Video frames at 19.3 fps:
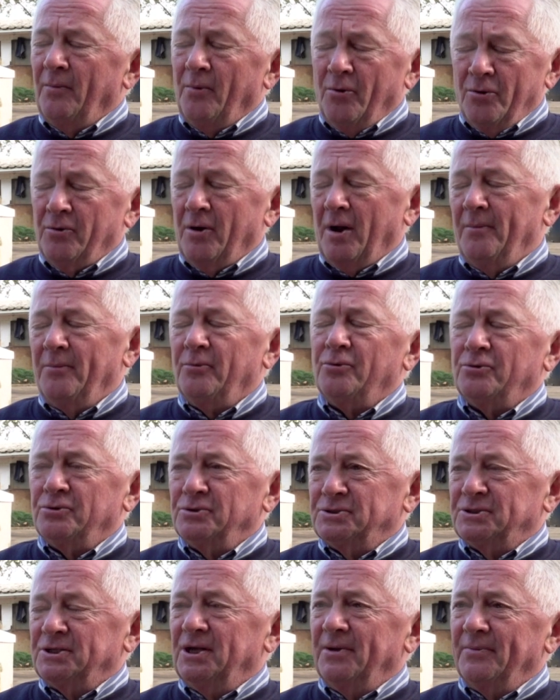more
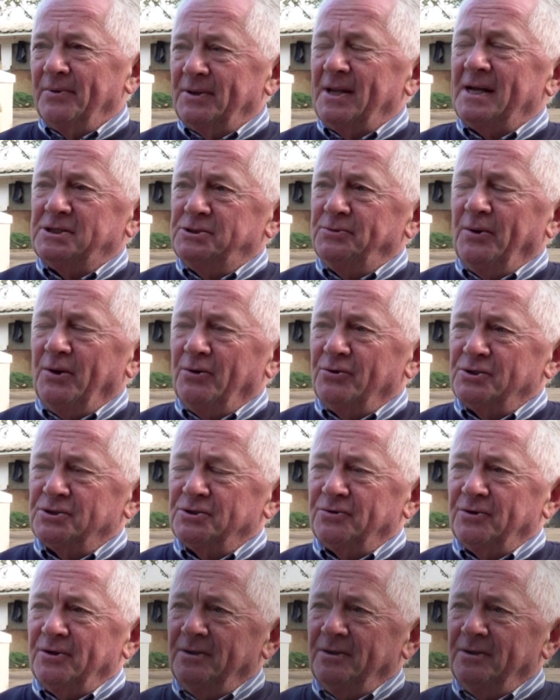concerned about that, to be honest with